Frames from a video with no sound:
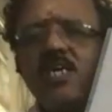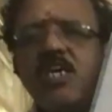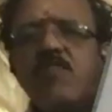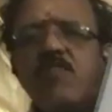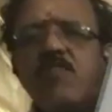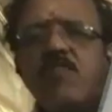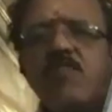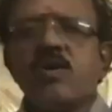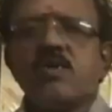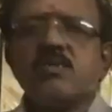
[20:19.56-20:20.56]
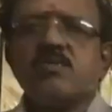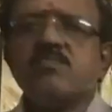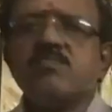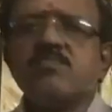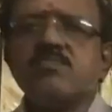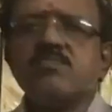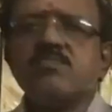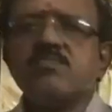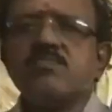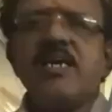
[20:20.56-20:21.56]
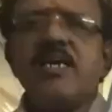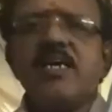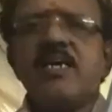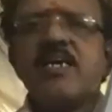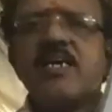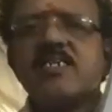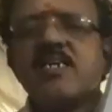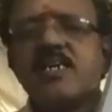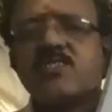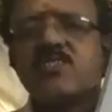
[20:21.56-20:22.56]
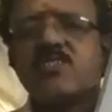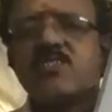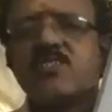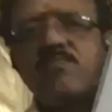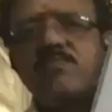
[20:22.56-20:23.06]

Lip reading: If you want only English lecture,